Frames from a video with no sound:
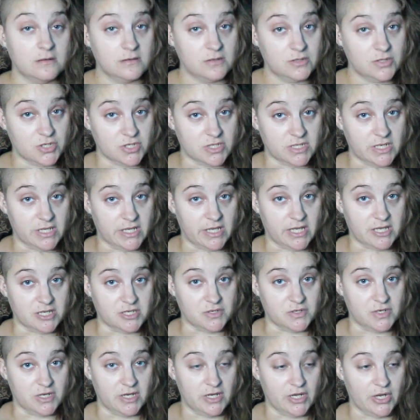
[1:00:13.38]
Just in case you
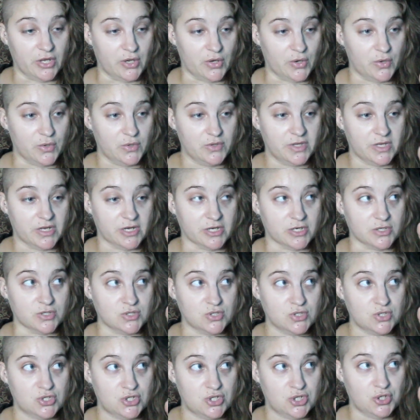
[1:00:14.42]
didn't know, there's
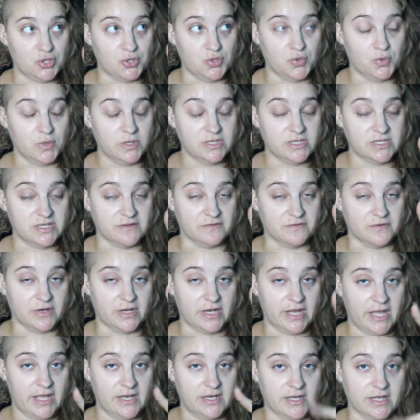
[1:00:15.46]
2 different
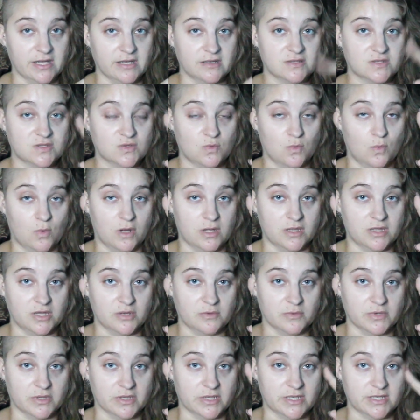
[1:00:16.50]
endings. One that
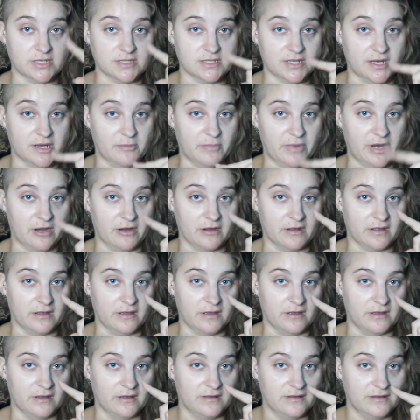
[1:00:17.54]
released in
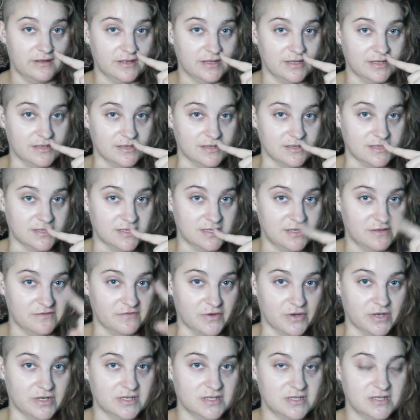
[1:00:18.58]
America is
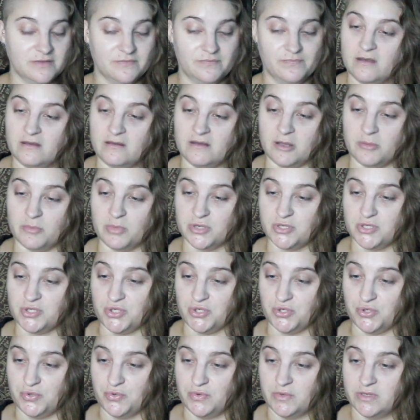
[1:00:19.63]
different. Number
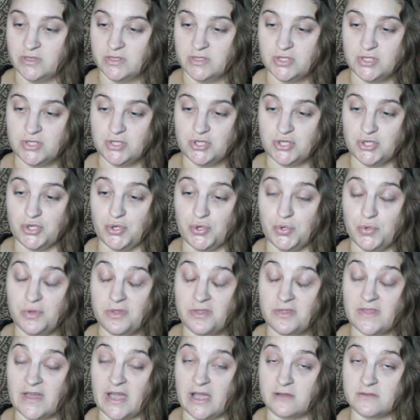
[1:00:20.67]
2,
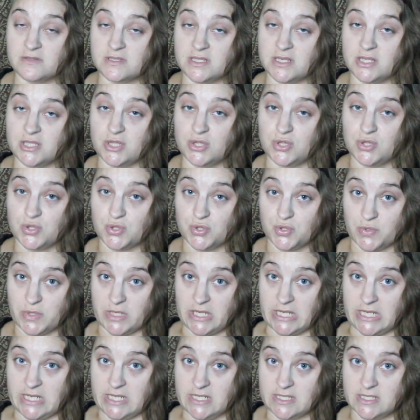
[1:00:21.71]

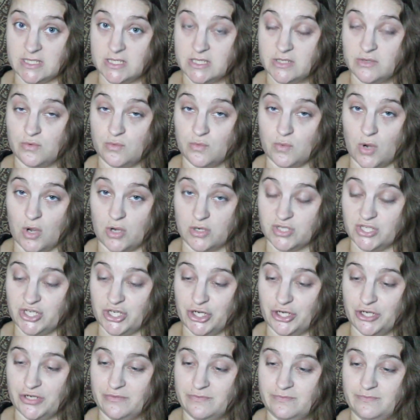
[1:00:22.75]
2003's Wrong
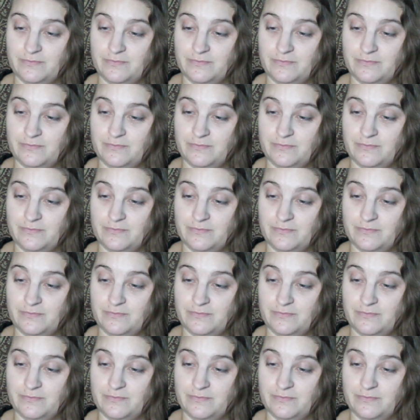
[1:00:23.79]
Turn.